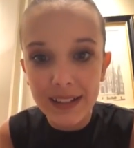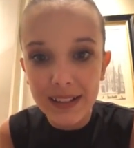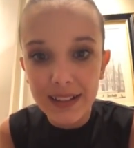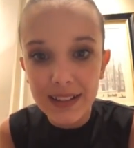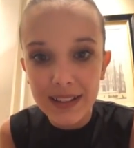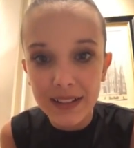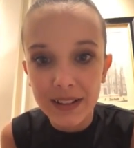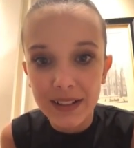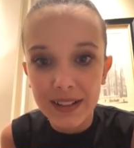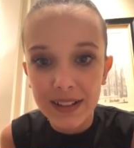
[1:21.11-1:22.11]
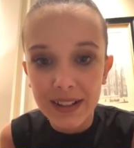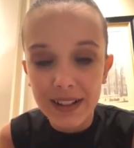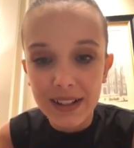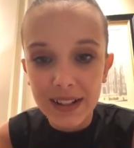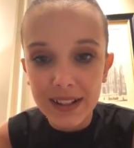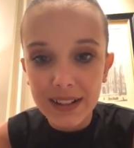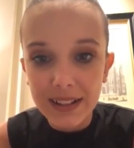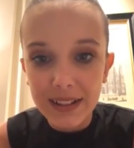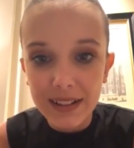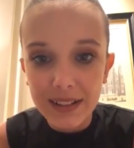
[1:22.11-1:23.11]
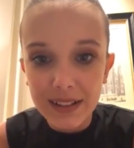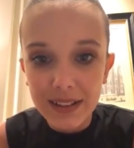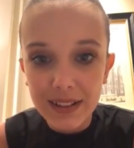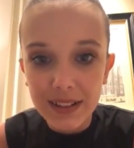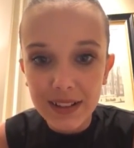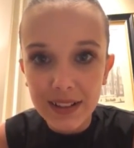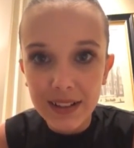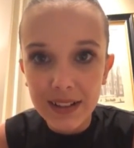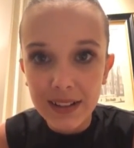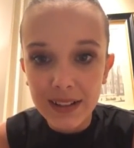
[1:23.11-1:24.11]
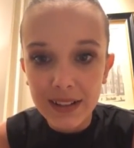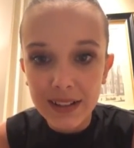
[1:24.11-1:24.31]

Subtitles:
(no one is talking)